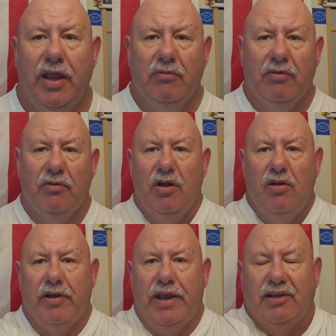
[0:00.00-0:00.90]
And we're
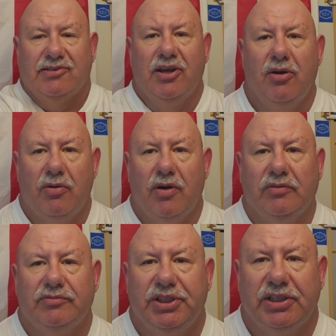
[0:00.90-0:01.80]
rolling. How's it going?
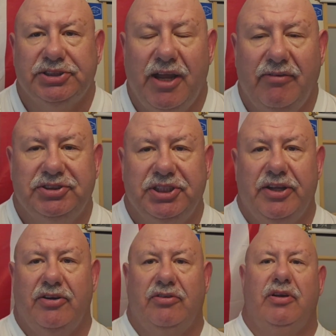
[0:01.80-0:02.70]
Welcome to Chuck Shaving
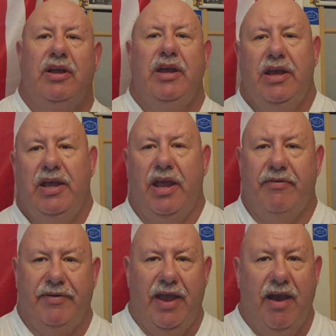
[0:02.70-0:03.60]
Channel.
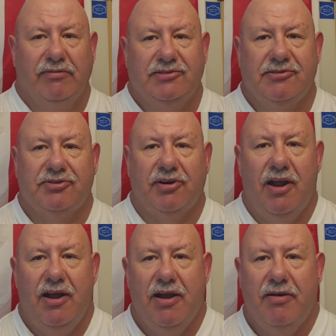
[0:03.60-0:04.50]
If you haven't
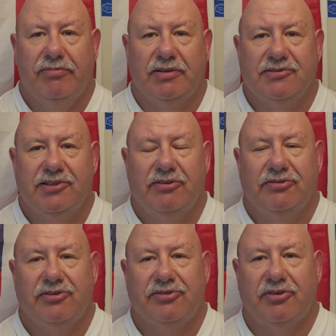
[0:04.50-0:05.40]
subscribed,
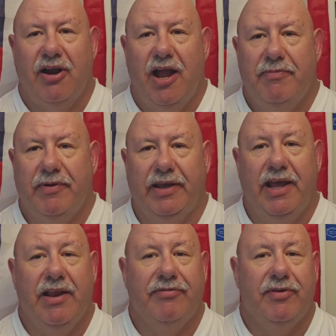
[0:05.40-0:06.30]
consider
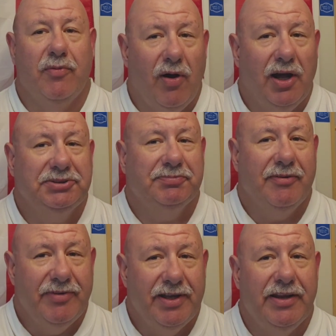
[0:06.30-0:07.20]
subscribing. And if you watch
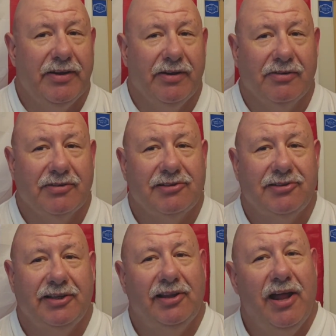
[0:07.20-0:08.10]
my videos, I
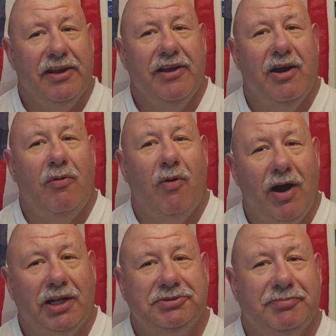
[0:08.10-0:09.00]
see a lot of y'all
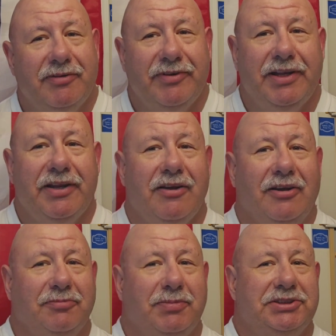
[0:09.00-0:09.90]
watch my
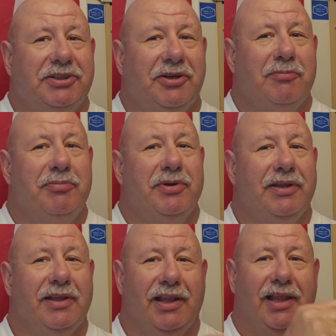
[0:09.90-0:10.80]
videos, but you don't
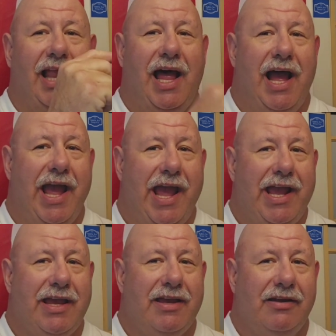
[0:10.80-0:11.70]
put
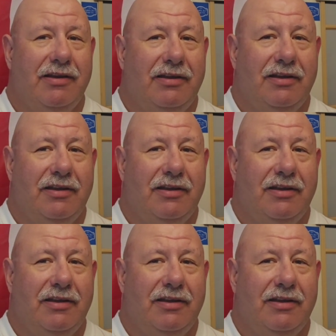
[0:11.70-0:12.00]
like.